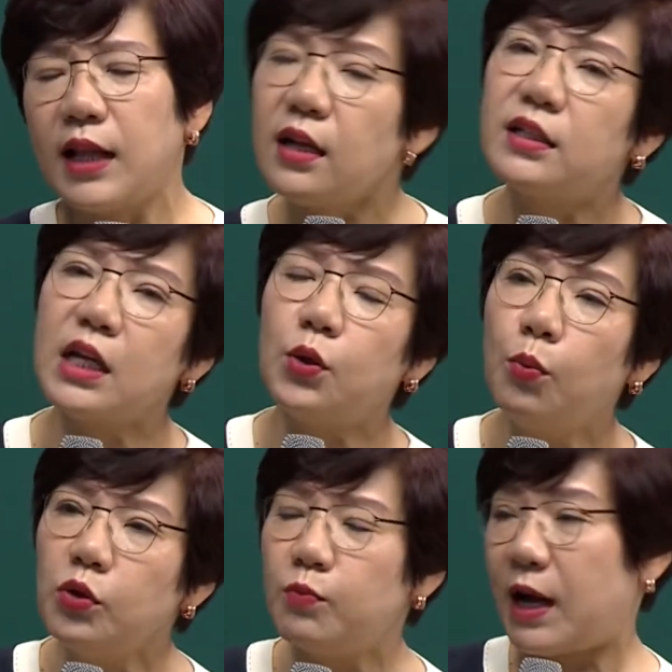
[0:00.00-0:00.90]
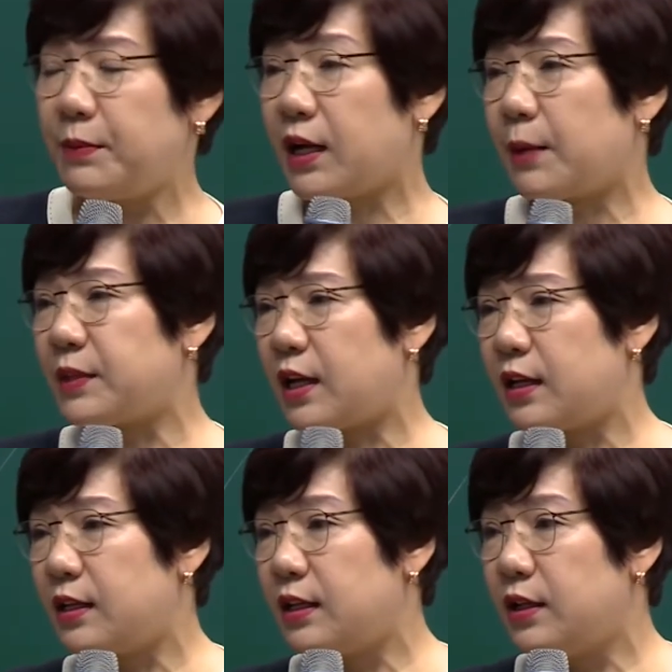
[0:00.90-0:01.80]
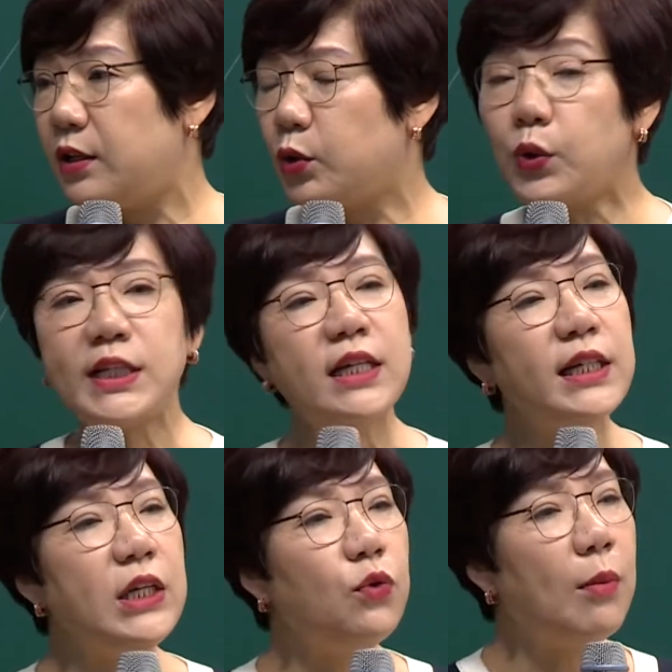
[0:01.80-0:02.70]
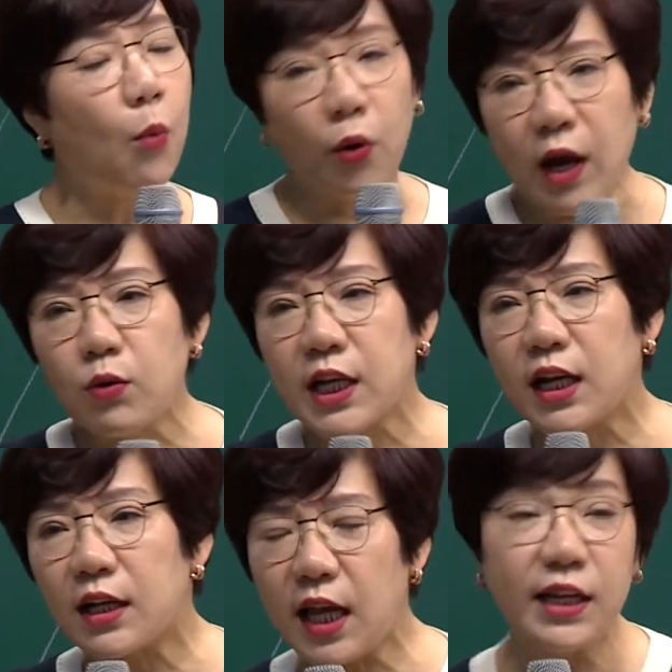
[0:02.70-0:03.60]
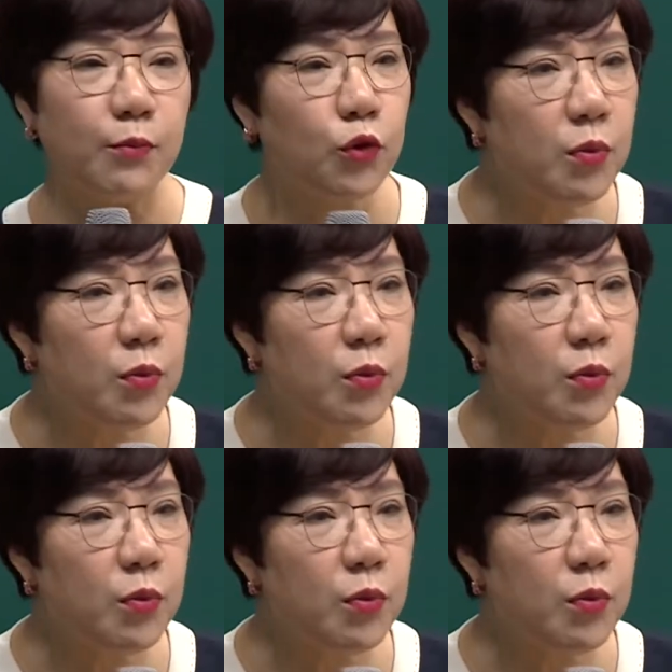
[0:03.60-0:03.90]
This is very sad. What do you think is the reason?"